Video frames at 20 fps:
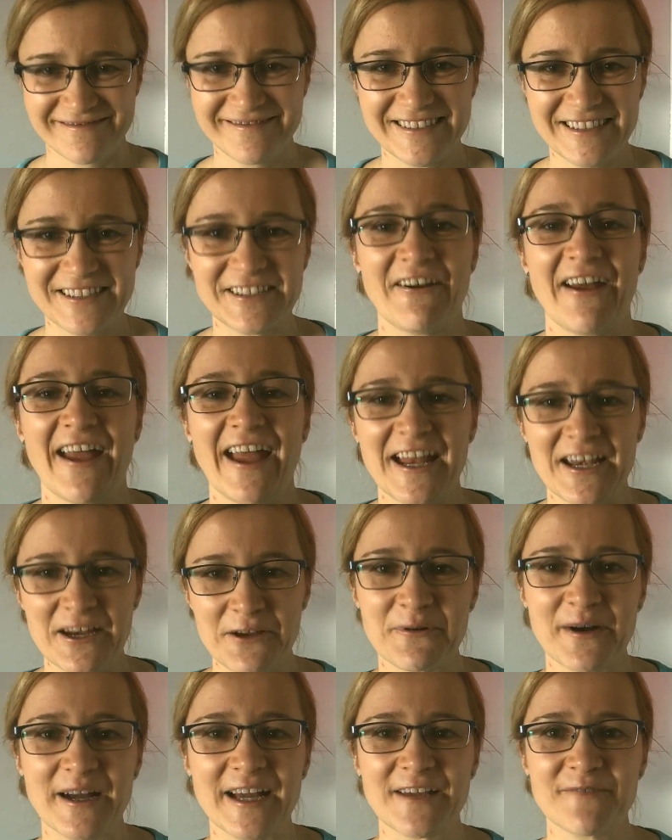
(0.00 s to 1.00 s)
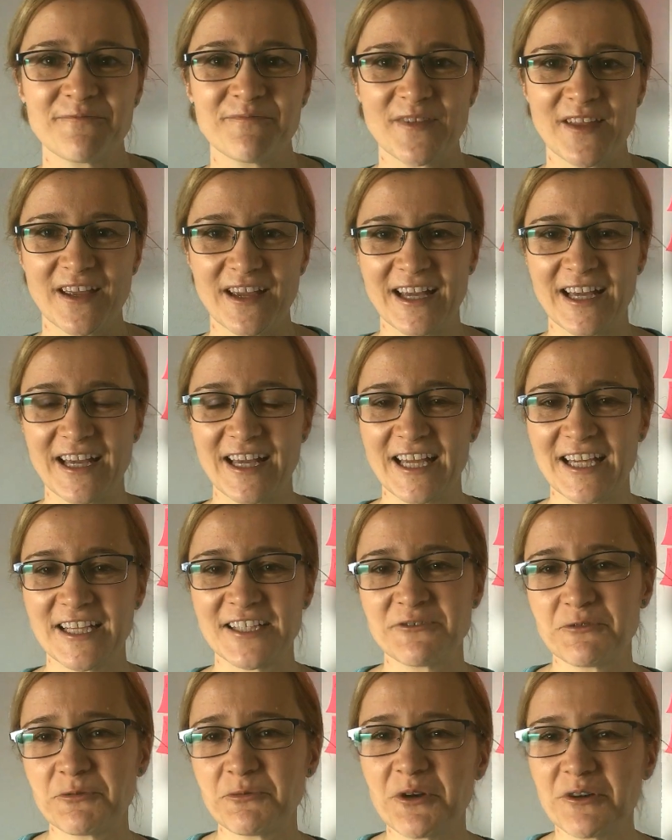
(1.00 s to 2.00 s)
So anyway,
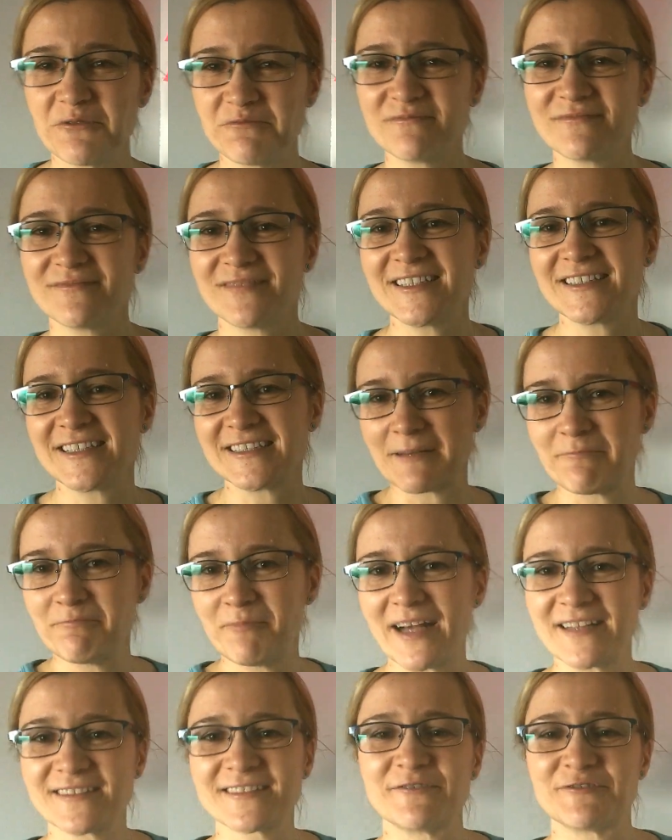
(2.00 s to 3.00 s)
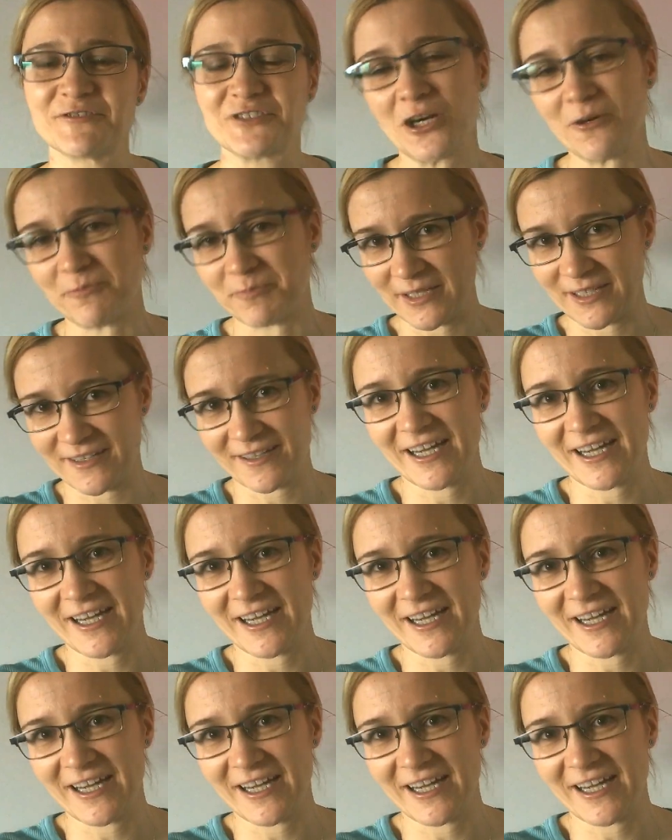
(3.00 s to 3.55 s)
this is a massive topic.